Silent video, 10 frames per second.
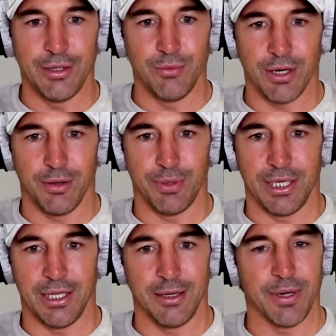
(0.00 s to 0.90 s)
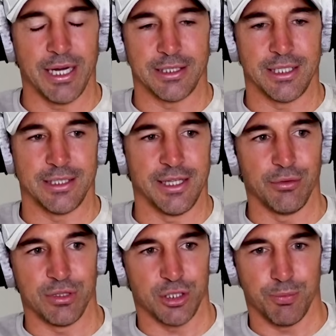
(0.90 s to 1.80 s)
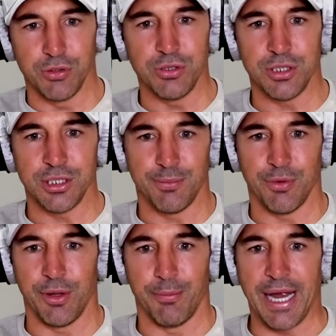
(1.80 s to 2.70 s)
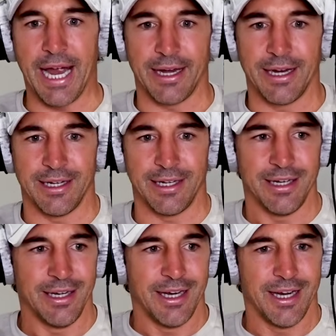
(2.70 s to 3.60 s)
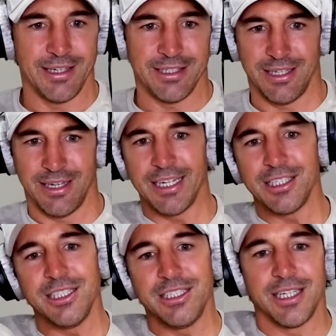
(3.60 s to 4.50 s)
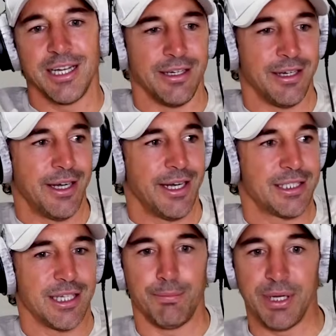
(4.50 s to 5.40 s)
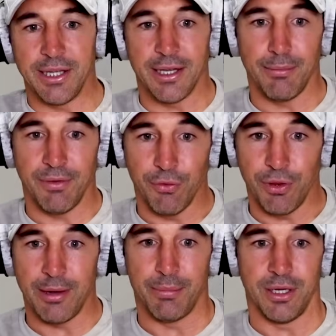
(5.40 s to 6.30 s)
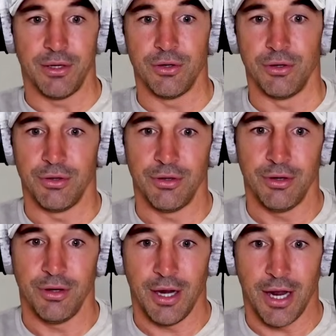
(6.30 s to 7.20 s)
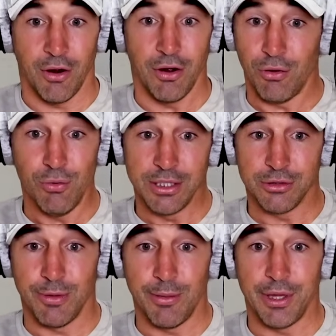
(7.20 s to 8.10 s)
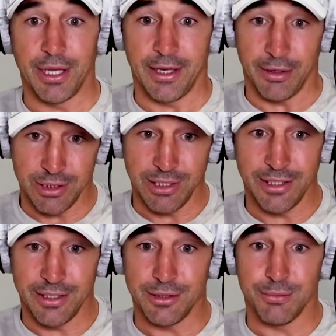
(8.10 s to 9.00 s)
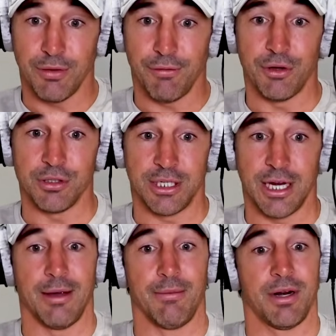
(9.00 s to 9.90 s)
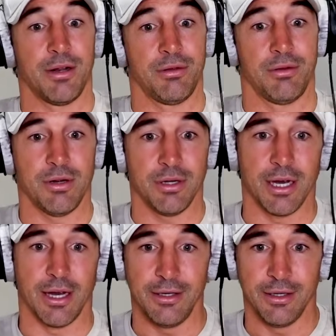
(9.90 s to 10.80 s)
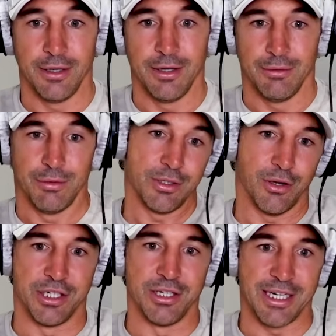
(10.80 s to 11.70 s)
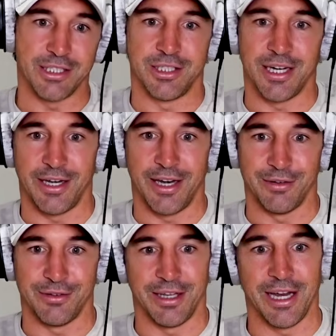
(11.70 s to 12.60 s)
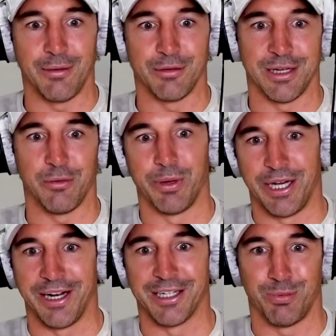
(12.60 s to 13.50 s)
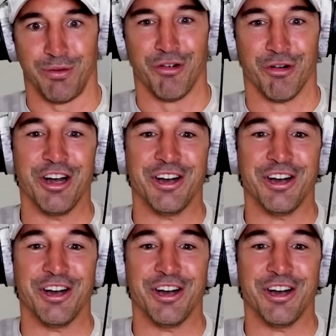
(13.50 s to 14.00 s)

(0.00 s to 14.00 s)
one of the big league magazines, and there was a sponsorship on the back, and it actually said beat them before they beat you. And I always remembered that. That was leading into my first game. And I thought, okay, well, I didn't actually take it out onto the game because they were beating us before